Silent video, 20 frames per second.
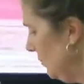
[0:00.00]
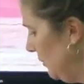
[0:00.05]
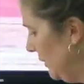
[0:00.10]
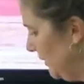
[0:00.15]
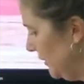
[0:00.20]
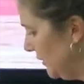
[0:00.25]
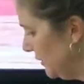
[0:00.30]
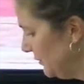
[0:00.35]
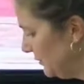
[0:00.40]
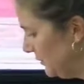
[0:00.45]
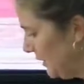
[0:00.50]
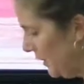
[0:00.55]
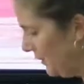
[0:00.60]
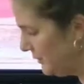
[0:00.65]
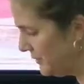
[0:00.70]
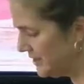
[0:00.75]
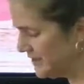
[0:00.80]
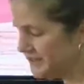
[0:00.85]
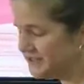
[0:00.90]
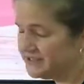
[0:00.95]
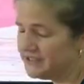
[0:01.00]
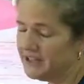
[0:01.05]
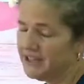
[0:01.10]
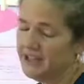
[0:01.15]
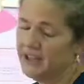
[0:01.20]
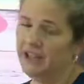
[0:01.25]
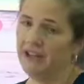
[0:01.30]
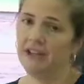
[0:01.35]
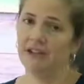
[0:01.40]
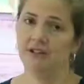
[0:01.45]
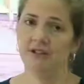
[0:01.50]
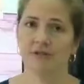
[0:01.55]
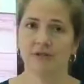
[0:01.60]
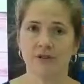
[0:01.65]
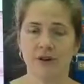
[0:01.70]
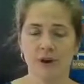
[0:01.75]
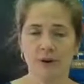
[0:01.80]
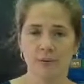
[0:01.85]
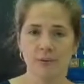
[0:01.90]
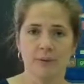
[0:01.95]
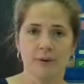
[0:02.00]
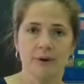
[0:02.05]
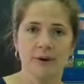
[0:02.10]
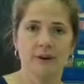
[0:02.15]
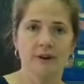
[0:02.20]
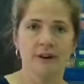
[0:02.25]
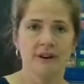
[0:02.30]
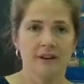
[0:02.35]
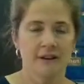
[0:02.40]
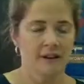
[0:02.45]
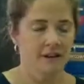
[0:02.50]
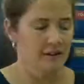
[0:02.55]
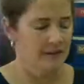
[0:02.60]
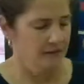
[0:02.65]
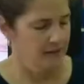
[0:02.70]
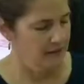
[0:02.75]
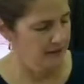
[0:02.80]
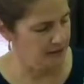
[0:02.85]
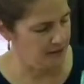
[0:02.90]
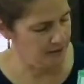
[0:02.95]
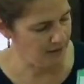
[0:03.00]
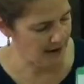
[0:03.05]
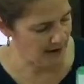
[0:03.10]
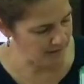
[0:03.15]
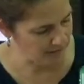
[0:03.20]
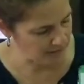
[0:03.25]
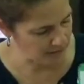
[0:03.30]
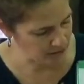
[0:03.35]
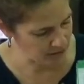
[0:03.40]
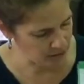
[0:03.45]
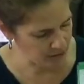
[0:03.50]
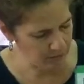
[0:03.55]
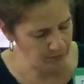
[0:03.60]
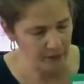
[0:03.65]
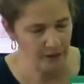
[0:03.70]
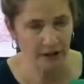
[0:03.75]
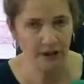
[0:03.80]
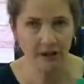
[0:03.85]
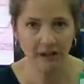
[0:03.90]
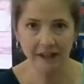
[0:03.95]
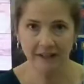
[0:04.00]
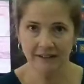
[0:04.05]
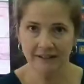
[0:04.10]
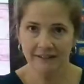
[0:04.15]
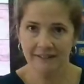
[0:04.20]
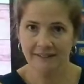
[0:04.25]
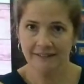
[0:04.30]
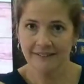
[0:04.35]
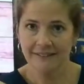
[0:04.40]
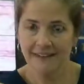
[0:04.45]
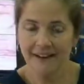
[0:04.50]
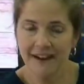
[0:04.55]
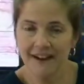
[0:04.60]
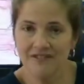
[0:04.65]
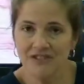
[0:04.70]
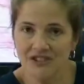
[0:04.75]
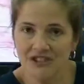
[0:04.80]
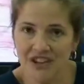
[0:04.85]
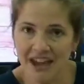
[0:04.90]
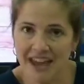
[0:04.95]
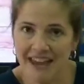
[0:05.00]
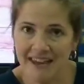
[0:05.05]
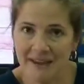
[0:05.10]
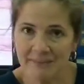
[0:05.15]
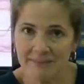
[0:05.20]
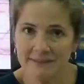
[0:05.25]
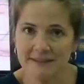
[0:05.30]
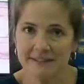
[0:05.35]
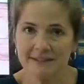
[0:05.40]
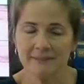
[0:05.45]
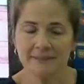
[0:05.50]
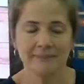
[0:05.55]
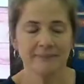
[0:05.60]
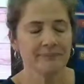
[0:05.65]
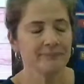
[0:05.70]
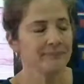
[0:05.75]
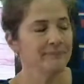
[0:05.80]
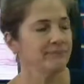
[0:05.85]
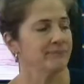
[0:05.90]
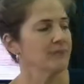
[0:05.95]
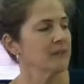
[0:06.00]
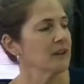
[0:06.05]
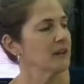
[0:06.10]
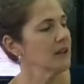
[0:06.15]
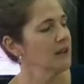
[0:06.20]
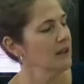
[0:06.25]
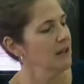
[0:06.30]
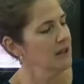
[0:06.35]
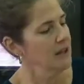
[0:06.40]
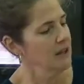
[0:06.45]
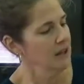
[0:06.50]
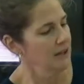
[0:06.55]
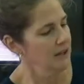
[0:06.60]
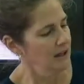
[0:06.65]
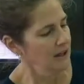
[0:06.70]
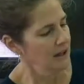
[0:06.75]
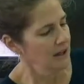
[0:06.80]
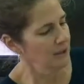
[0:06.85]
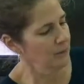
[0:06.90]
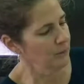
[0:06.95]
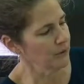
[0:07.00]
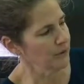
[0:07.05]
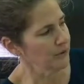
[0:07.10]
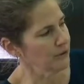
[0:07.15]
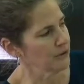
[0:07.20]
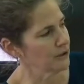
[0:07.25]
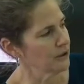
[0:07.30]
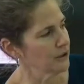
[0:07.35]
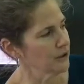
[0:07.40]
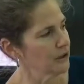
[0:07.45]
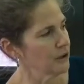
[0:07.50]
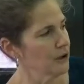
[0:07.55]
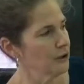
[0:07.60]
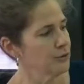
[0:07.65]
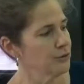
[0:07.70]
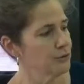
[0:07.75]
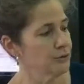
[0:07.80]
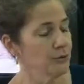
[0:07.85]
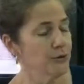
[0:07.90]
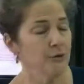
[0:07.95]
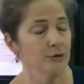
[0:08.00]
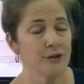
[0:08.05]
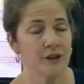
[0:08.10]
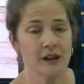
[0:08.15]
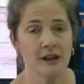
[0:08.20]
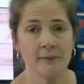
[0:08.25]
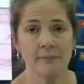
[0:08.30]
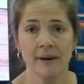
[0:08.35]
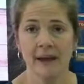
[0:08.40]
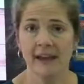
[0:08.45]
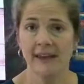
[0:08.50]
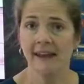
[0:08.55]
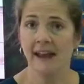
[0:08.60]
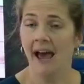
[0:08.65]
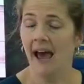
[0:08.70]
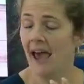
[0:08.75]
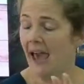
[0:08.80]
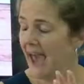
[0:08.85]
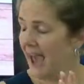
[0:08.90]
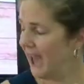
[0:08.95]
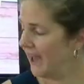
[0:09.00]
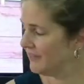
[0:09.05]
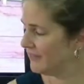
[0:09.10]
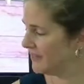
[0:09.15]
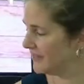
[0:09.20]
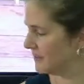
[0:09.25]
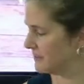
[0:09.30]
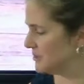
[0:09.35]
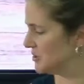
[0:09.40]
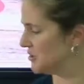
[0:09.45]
Well, you'll notice in your notebook that you have a little booklet of shapes. And we're going to go through them, and I have some